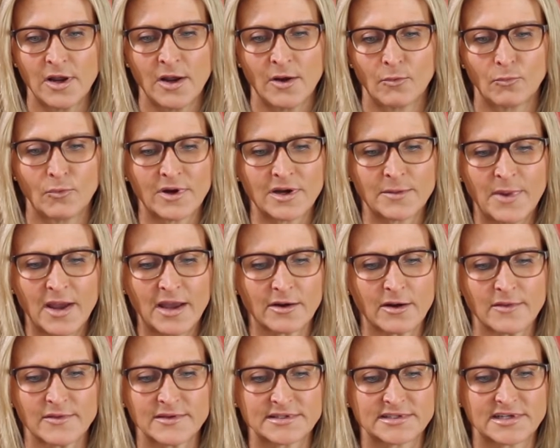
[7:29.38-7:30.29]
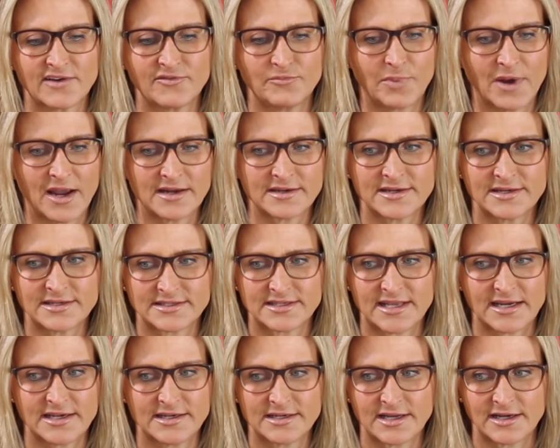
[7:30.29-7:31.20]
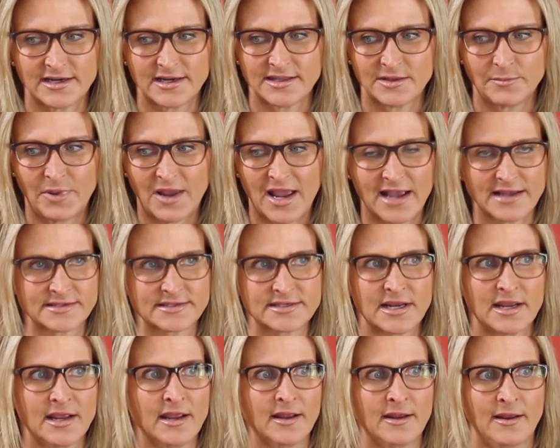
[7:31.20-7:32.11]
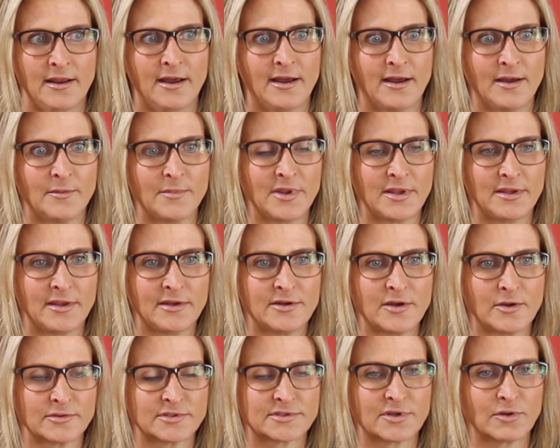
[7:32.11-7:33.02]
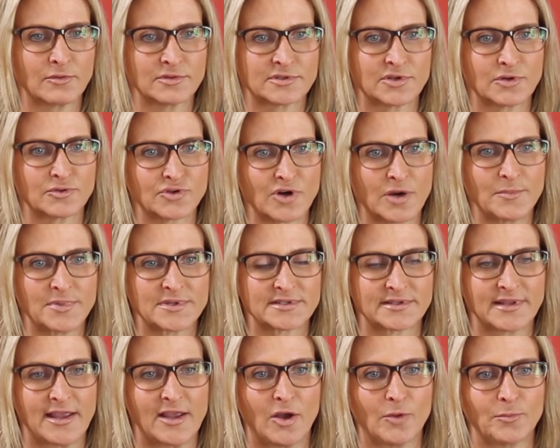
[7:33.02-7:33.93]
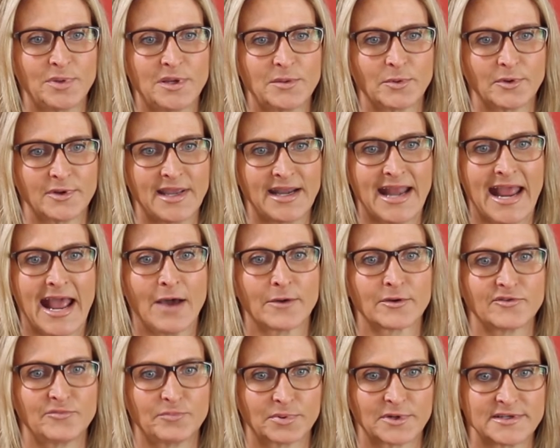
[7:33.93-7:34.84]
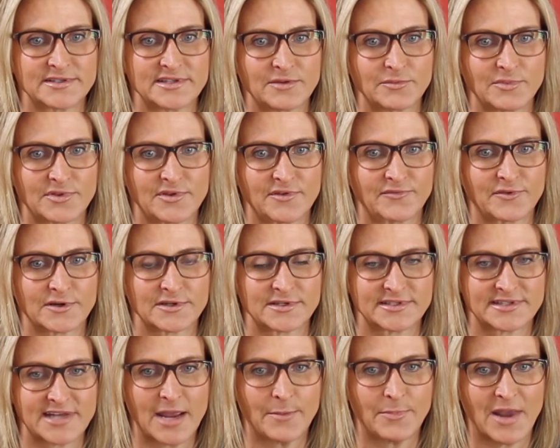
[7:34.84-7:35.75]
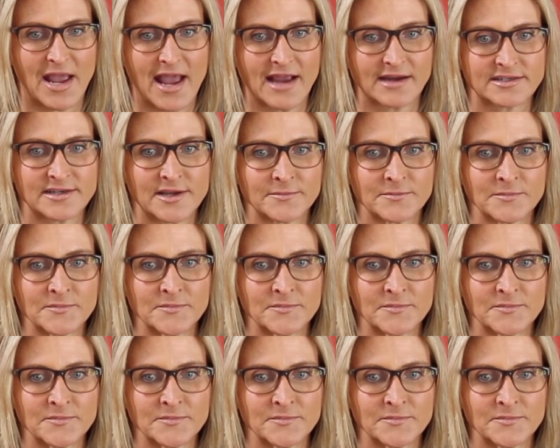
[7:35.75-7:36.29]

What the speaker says: What about all the stuff Biden has said and done in the past? So Trump has helped people get out of prison with the First Step Act.